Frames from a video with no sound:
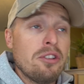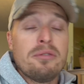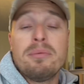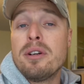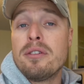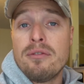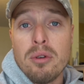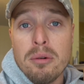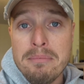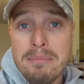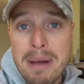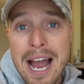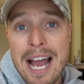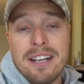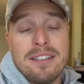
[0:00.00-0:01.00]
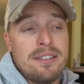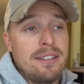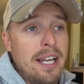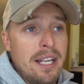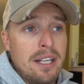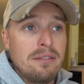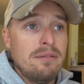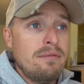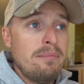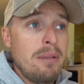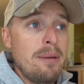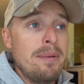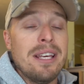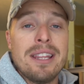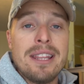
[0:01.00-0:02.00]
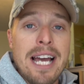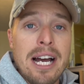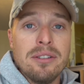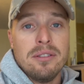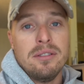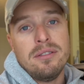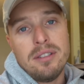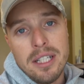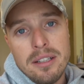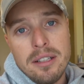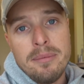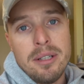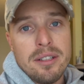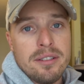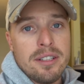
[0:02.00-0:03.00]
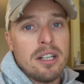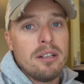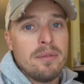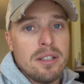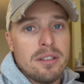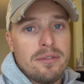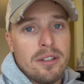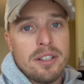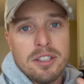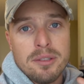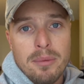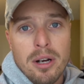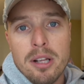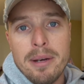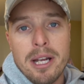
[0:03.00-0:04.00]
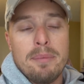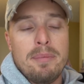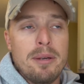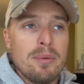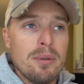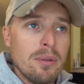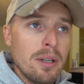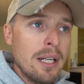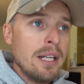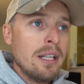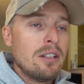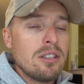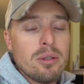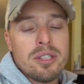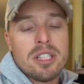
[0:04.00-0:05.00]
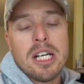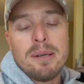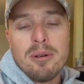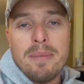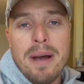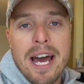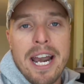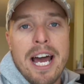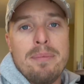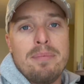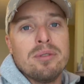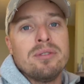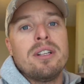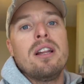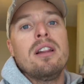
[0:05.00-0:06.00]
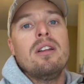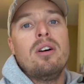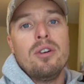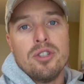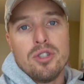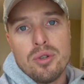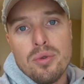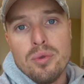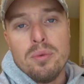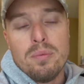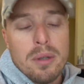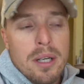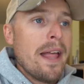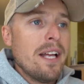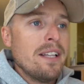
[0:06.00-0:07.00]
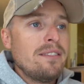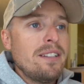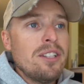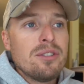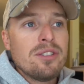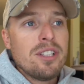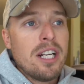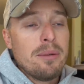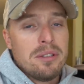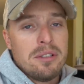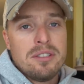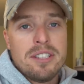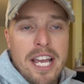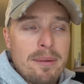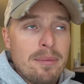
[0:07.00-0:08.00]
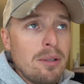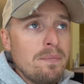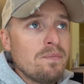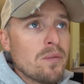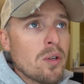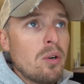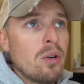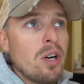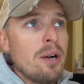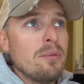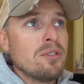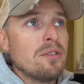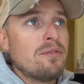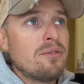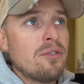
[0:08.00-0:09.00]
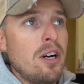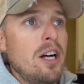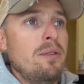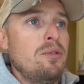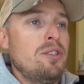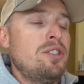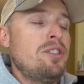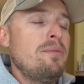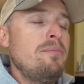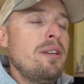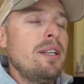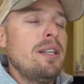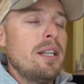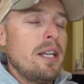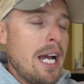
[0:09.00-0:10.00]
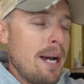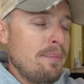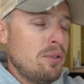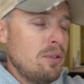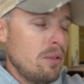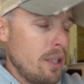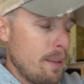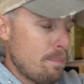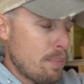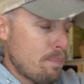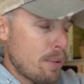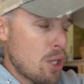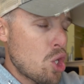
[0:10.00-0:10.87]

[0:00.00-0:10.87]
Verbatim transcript: saw three or four max out of maybe a thousand. So I mean, you're telling me it's very small amount of people. There's always a couple bad apples in a large group. It's either said I was a scammer or I was a fraud, which to me absolutely